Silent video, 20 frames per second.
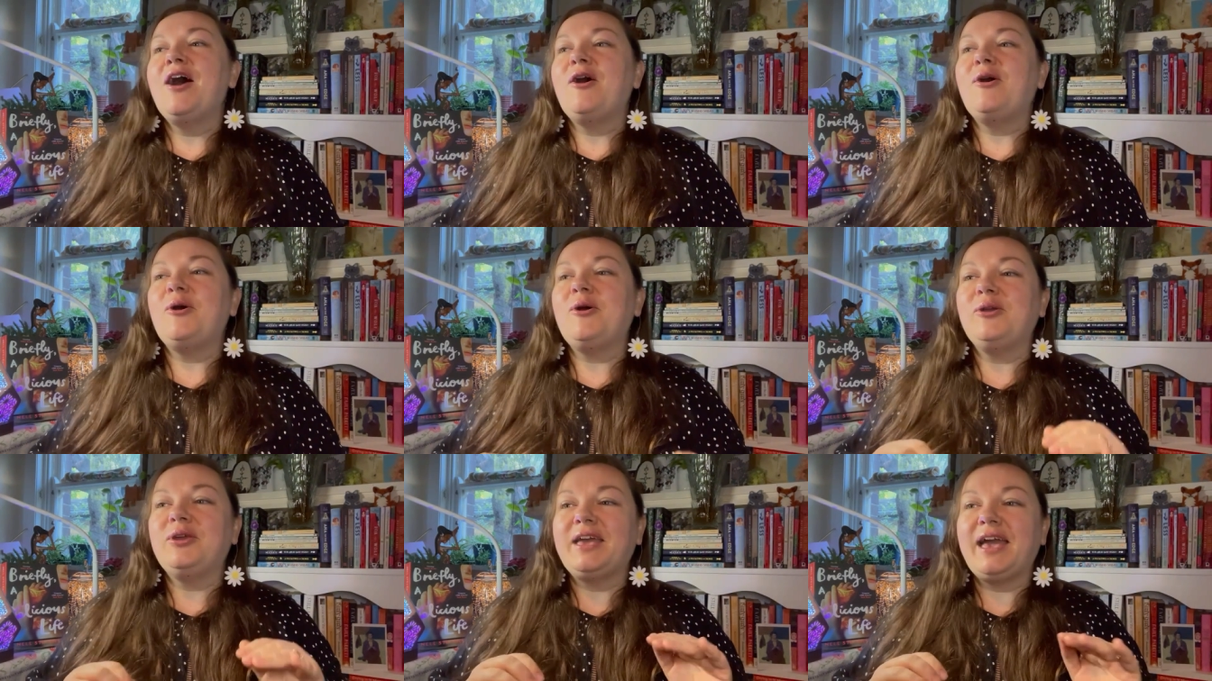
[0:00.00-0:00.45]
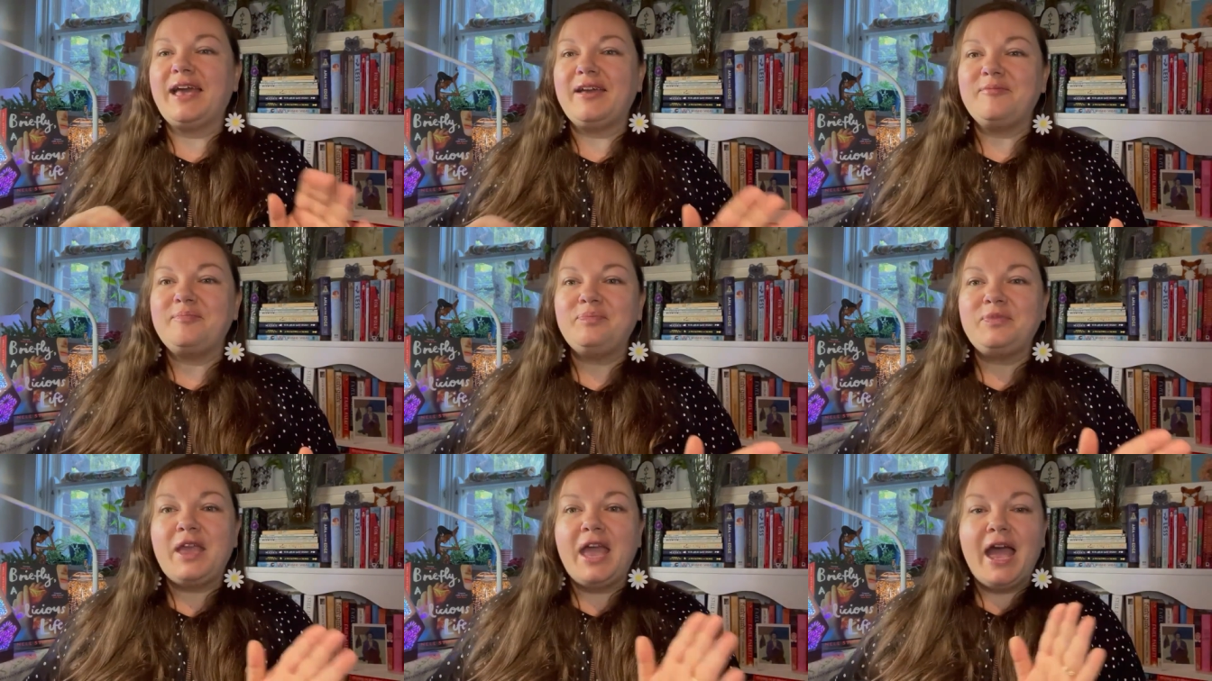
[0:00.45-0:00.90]
Okay,
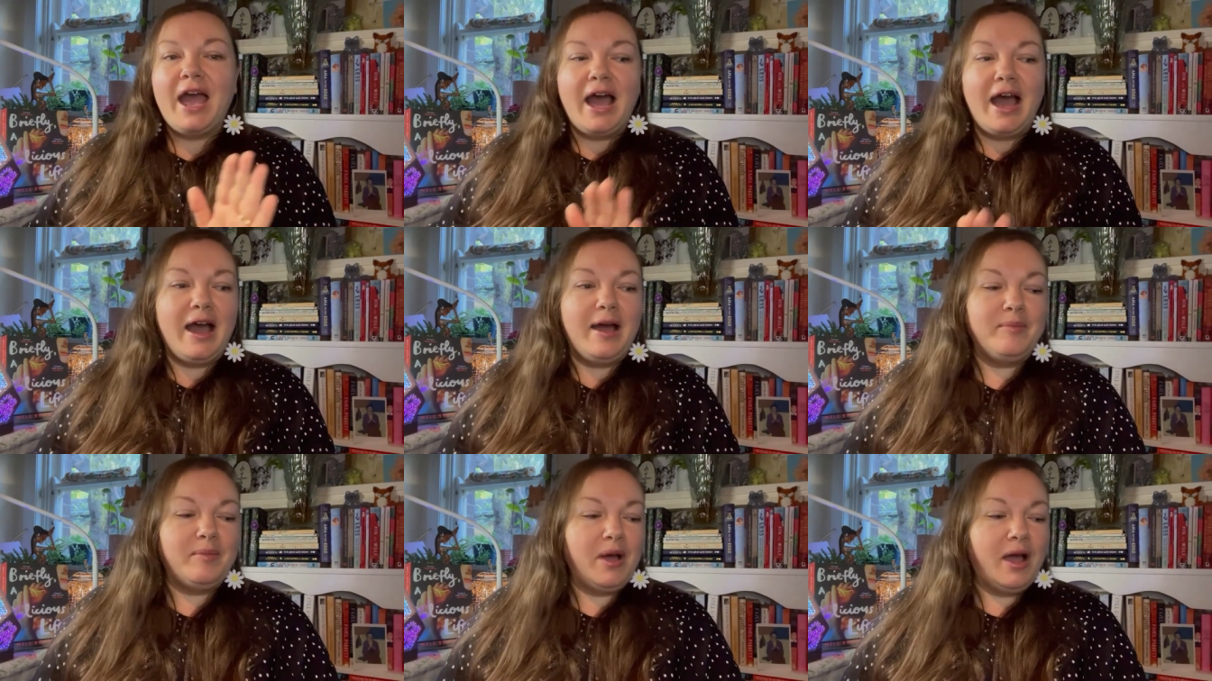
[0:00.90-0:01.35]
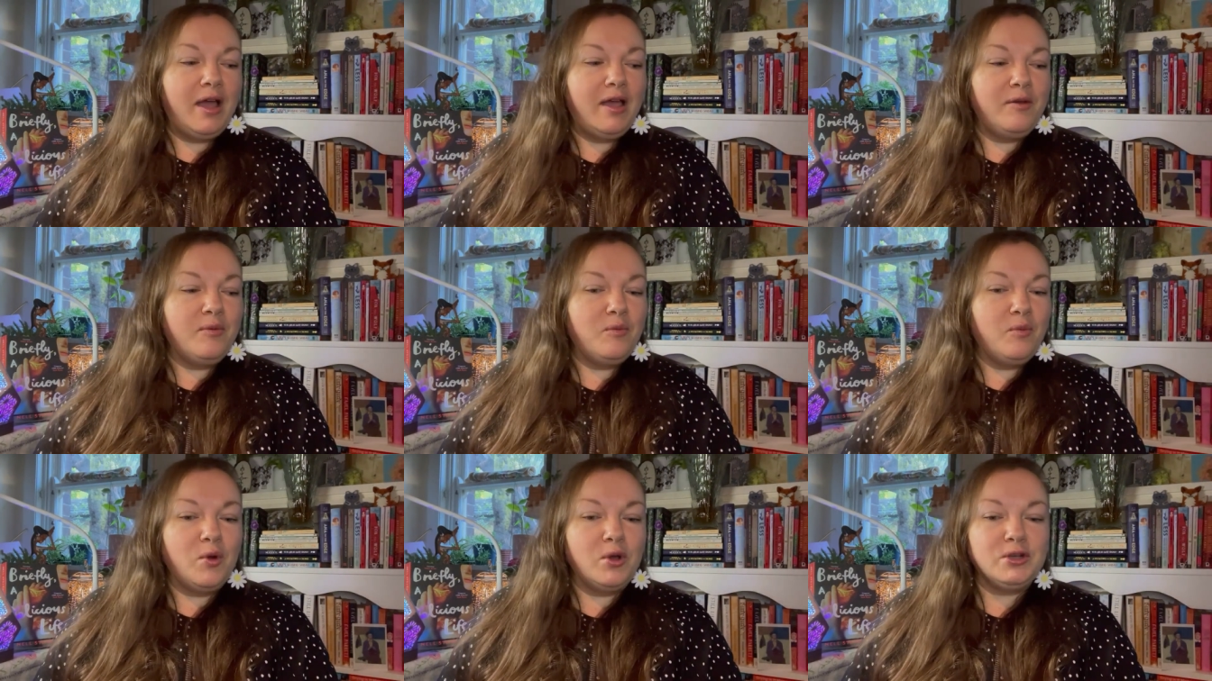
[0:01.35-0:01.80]
um, I
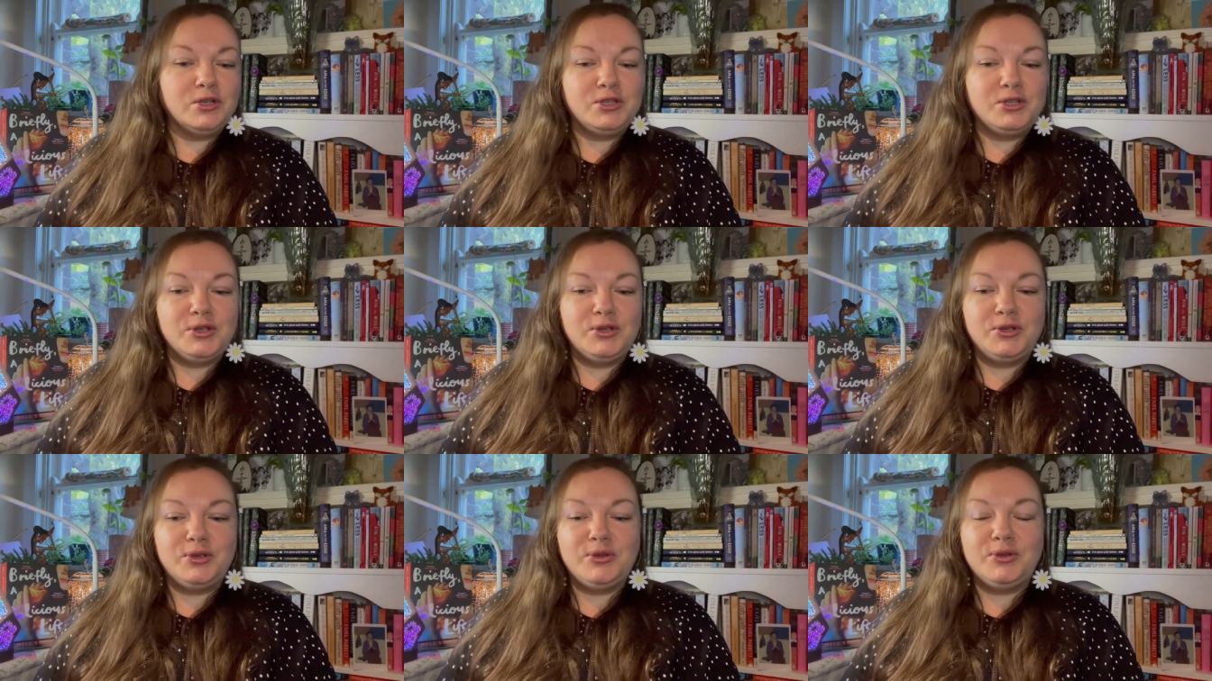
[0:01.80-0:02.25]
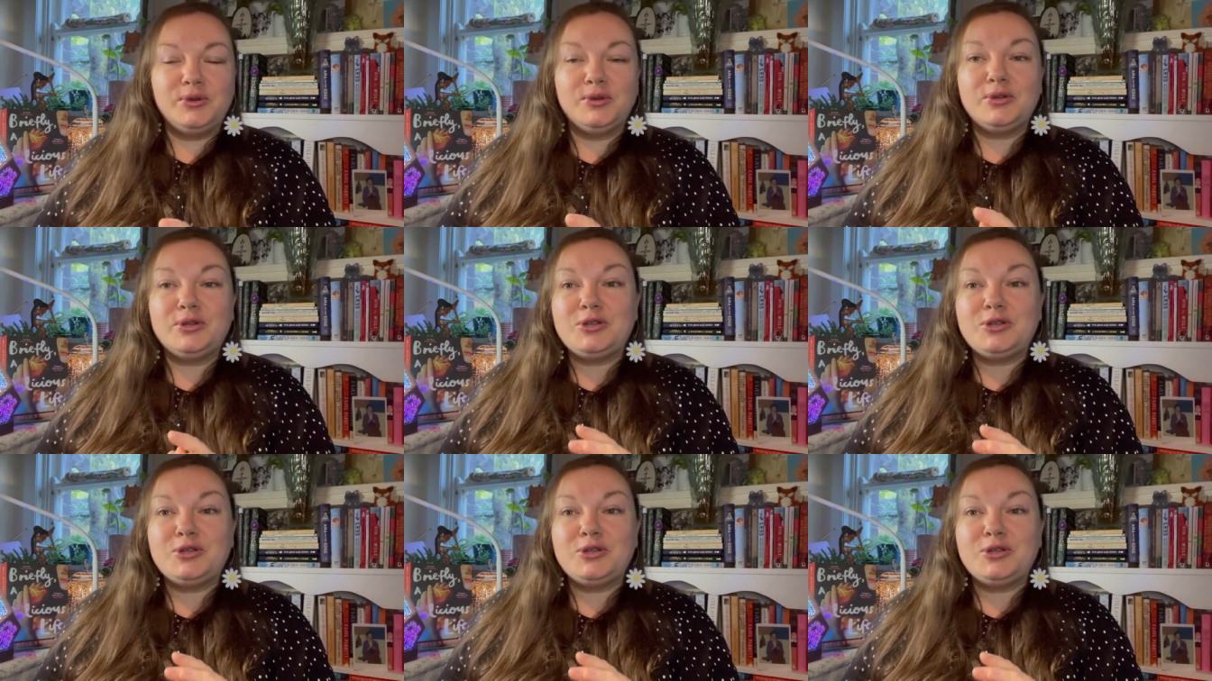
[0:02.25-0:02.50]
want to